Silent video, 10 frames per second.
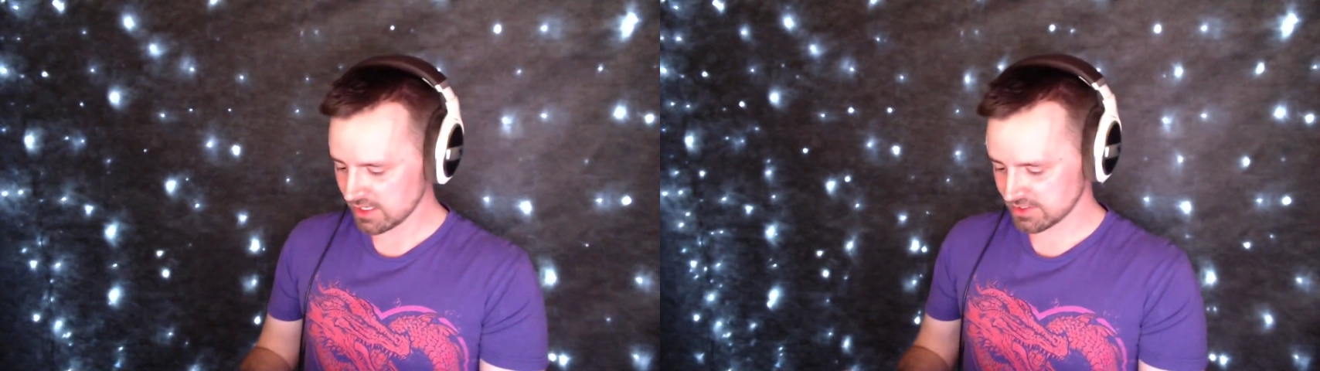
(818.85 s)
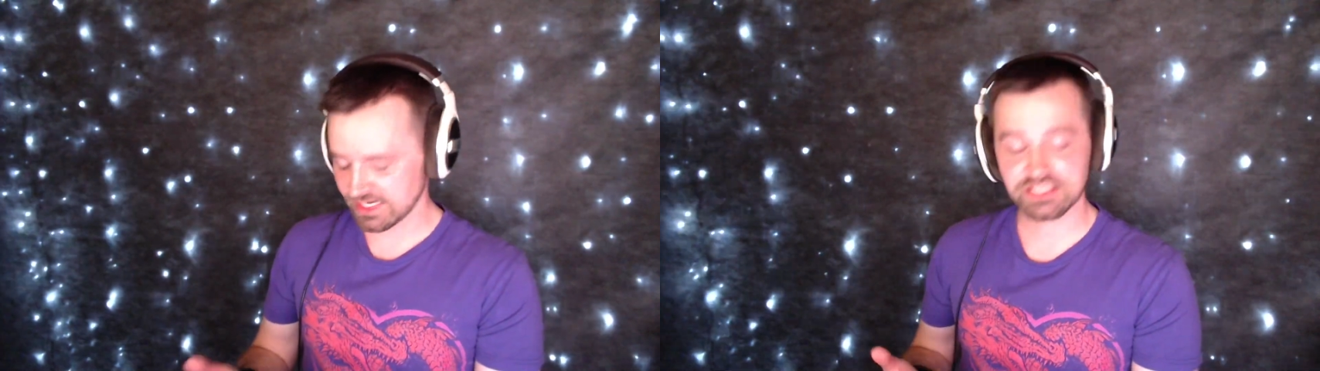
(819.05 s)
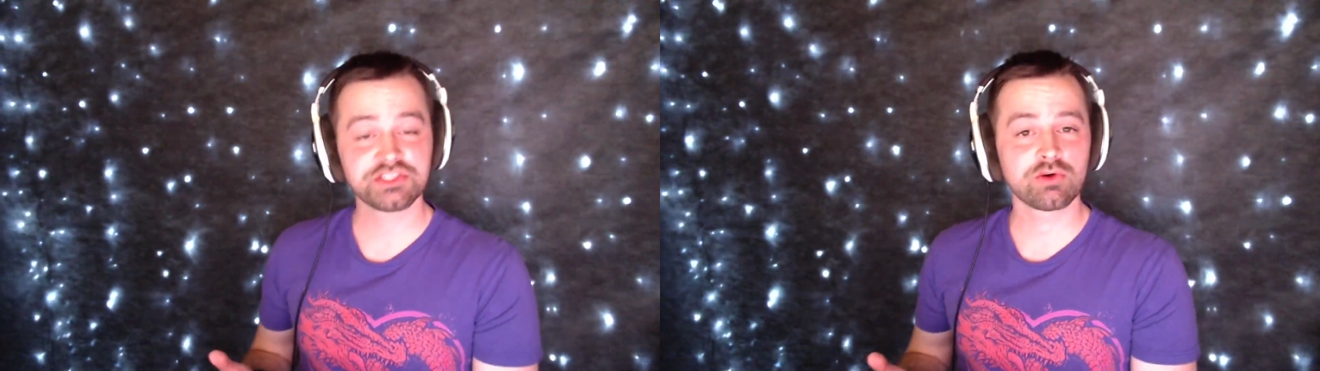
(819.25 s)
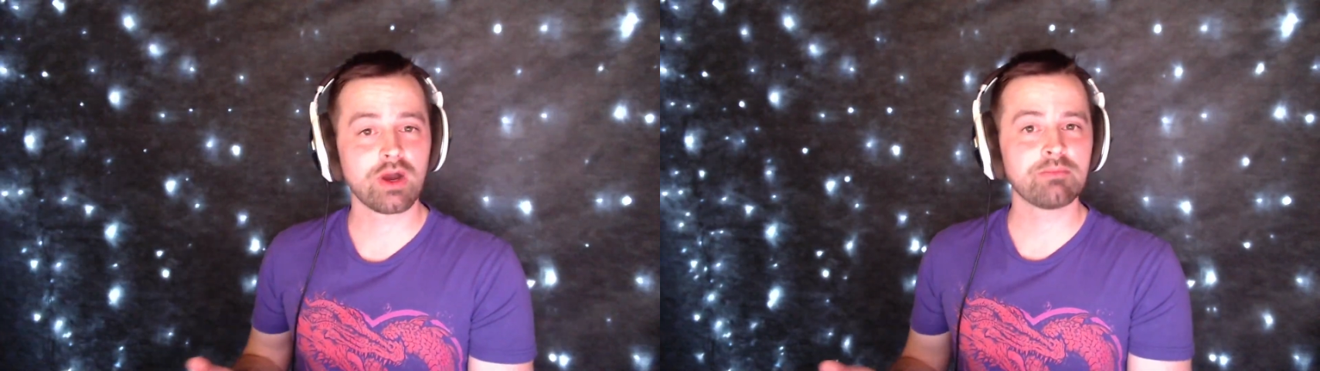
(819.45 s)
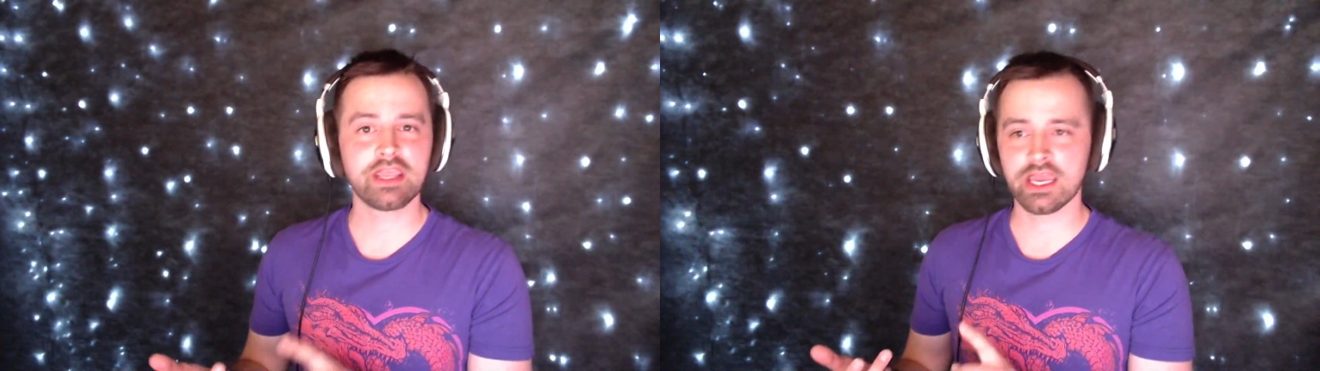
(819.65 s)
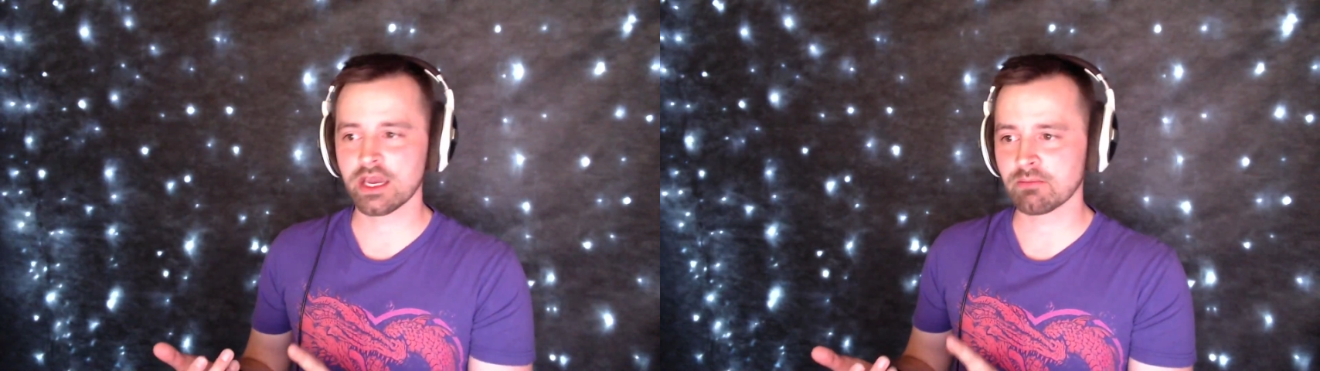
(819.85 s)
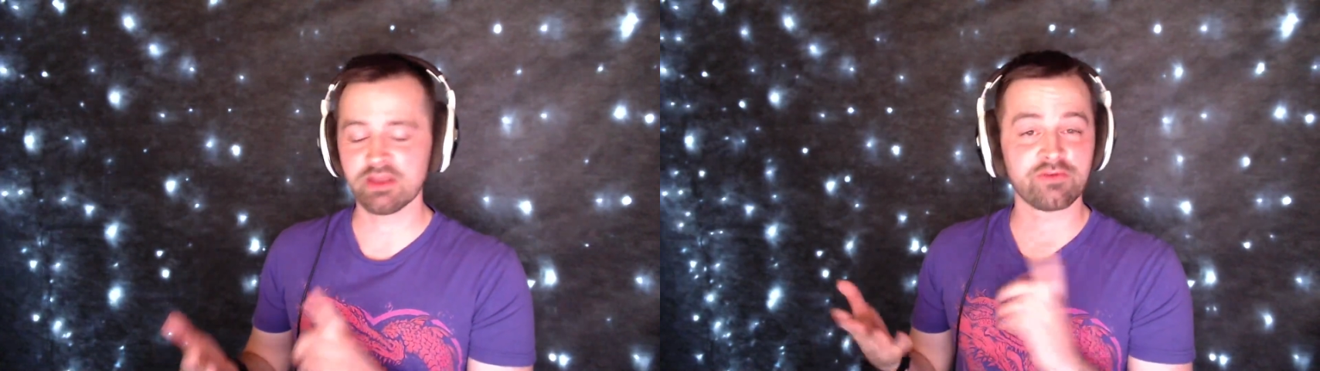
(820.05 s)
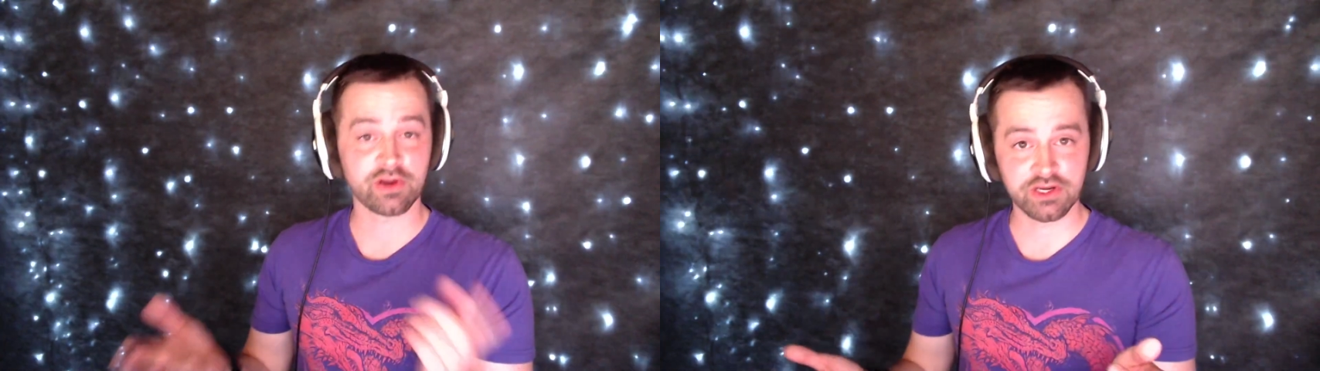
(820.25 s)
Test your webcam
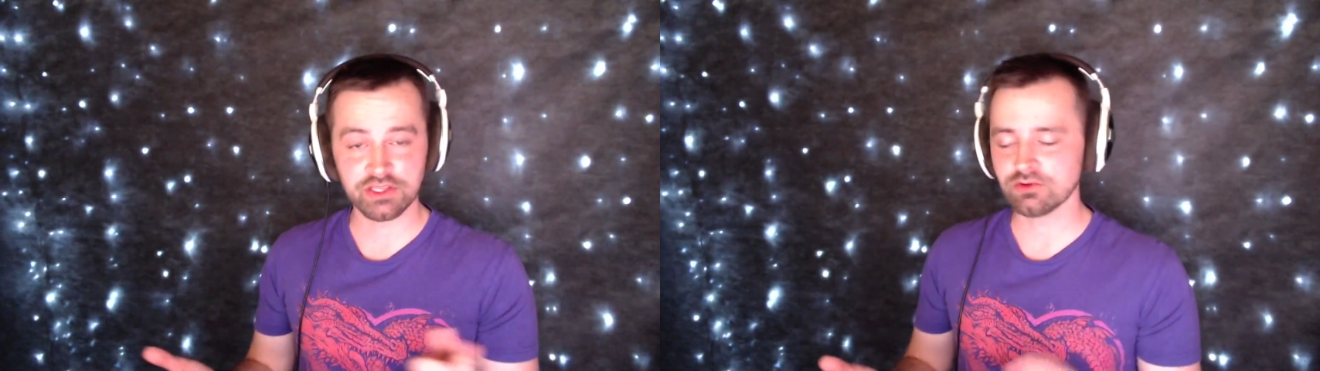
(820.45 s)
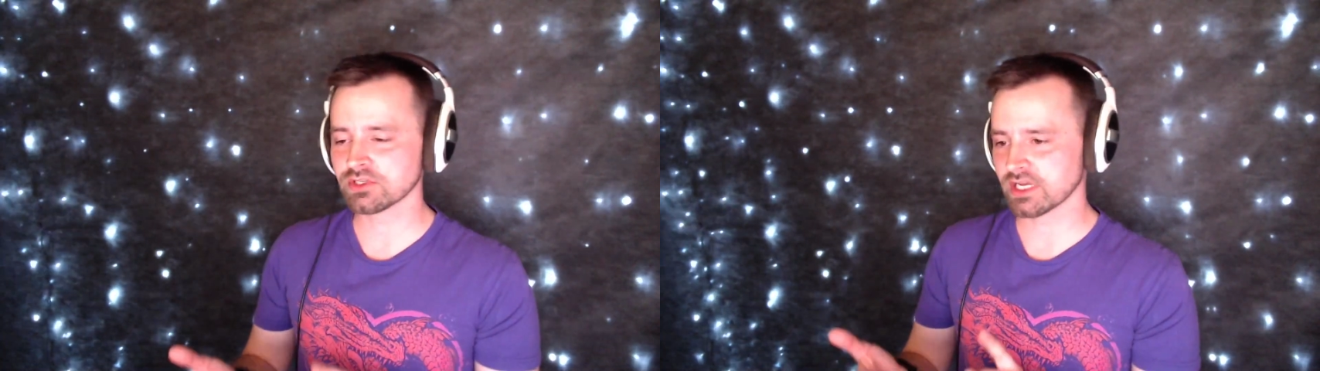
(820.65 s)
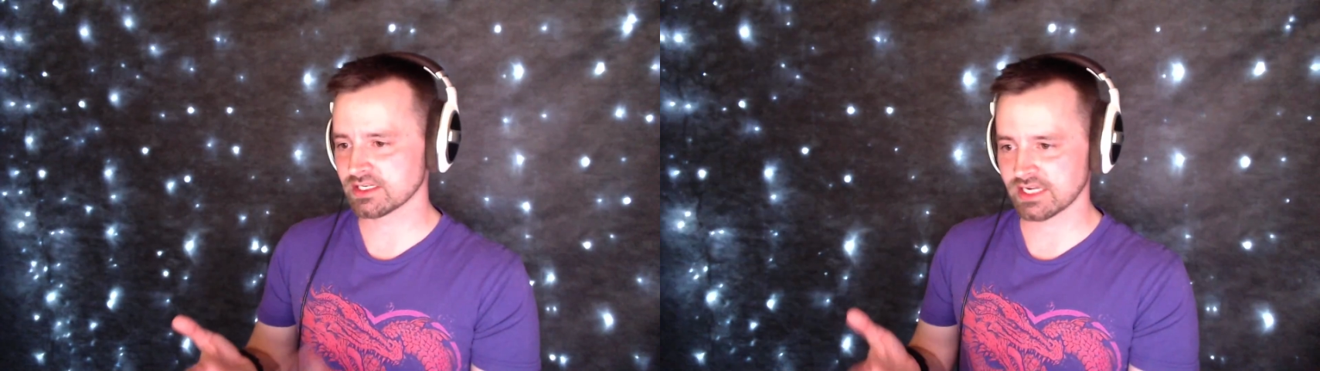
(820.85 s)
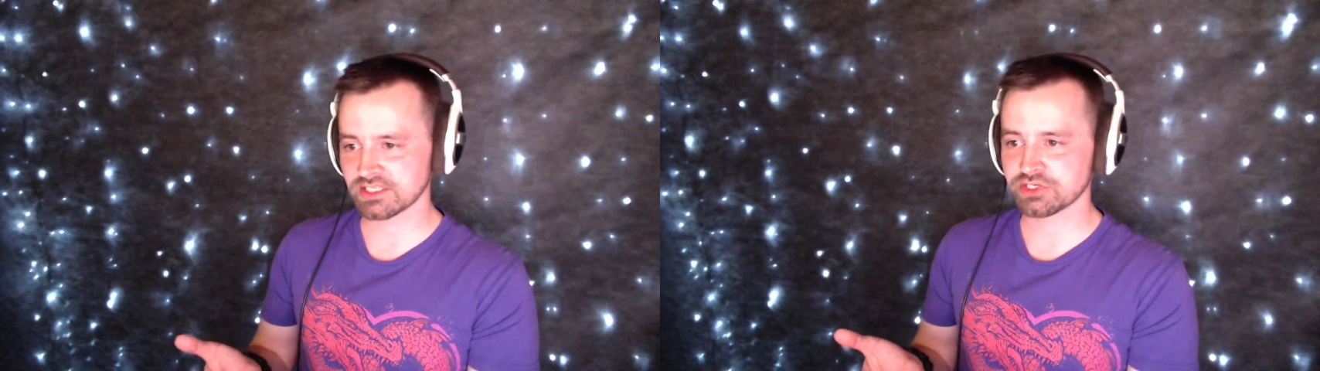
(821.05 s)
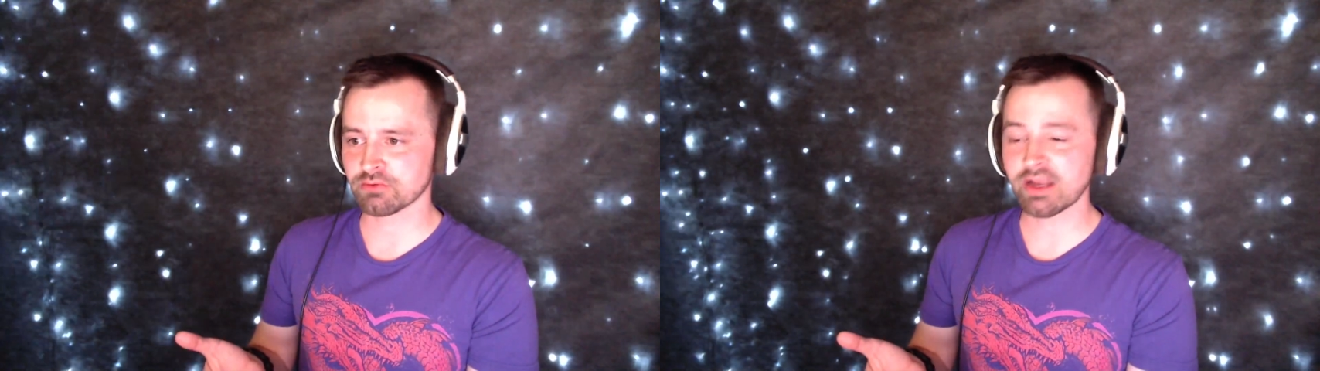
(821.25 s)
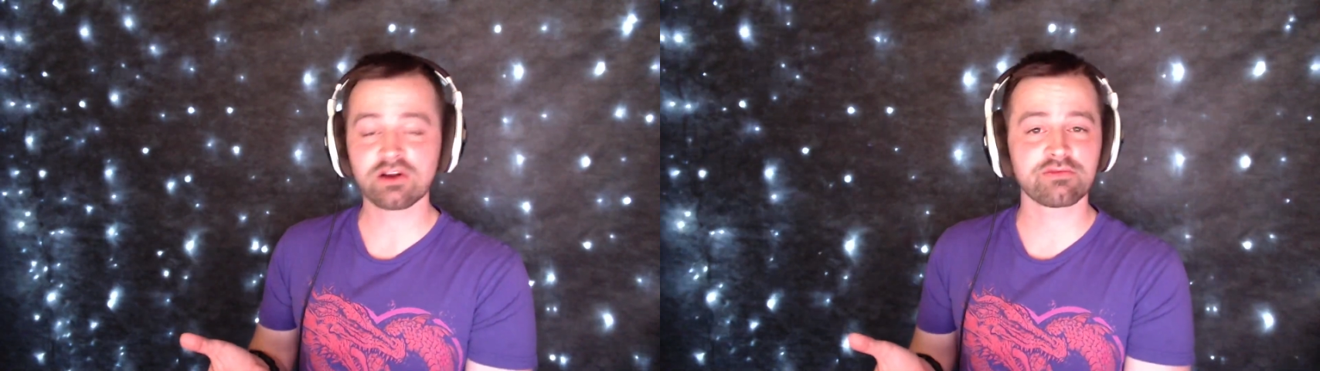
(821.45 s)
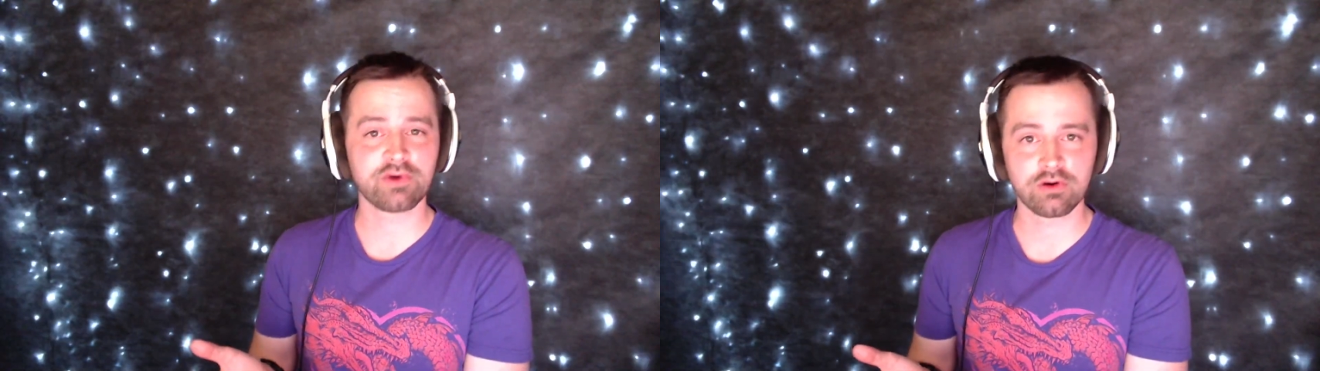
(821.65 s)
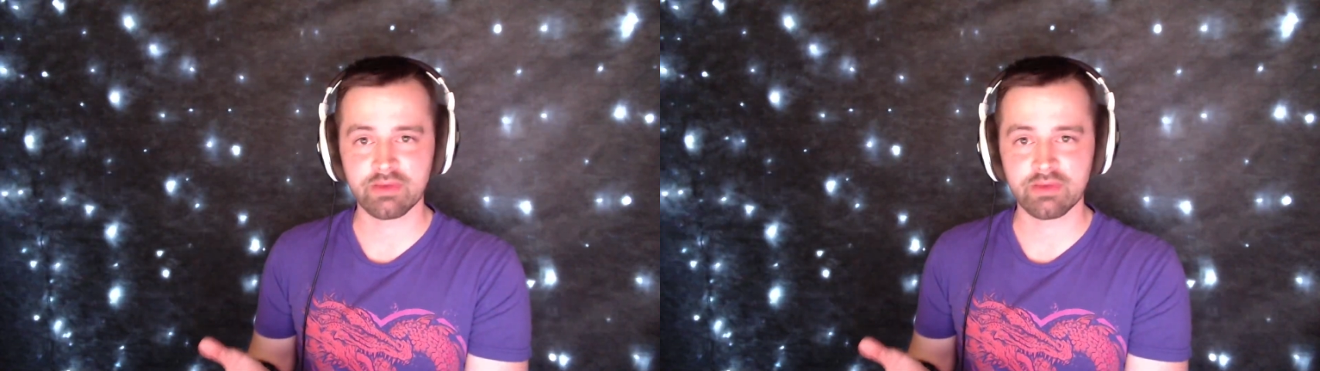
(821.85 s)
if you're going to use it. Test your microphone.